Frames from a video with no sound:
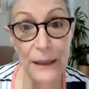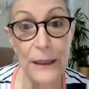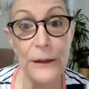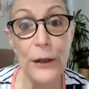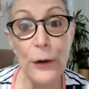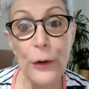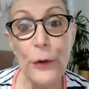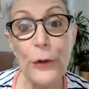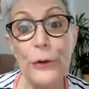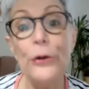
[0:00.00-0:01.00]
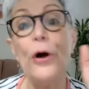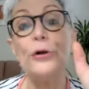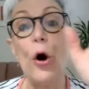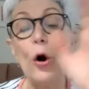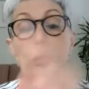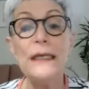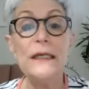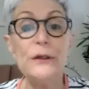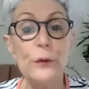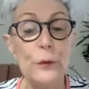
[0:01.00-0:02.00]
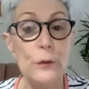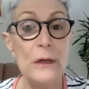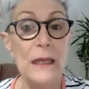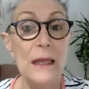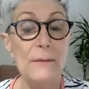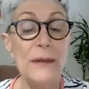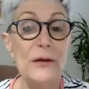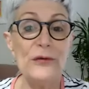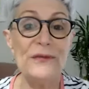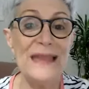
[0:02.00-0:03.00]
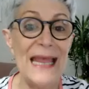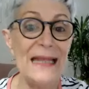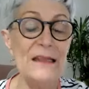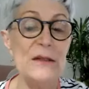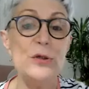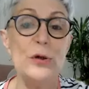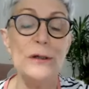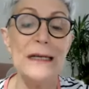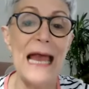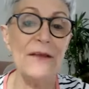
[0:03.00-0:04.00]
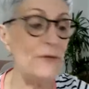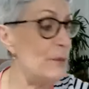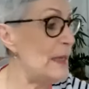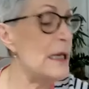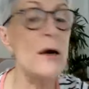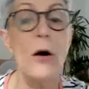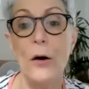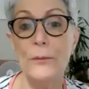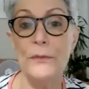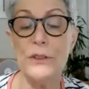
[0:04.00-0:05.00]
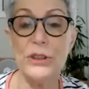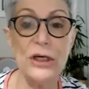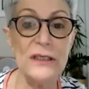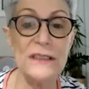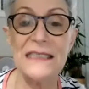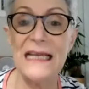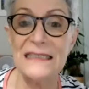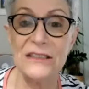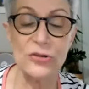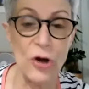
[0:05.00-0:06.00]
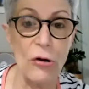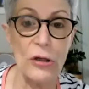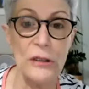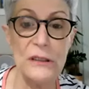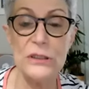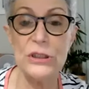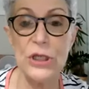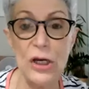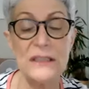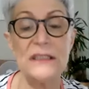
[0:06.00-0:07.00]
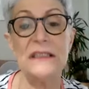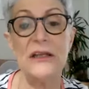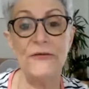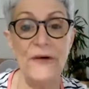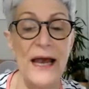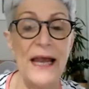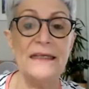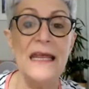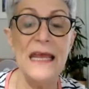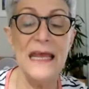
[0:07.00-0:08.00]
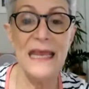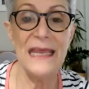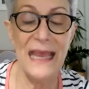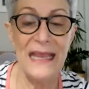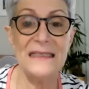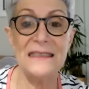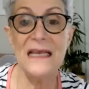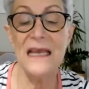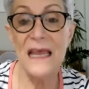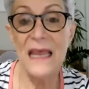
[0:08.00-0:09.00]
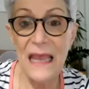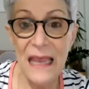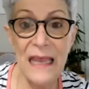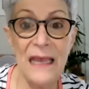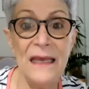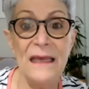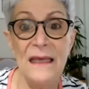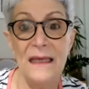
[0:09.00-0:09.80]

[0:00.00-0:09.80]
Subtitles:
No, not only do, because then your life become just a struggle, just a fight against a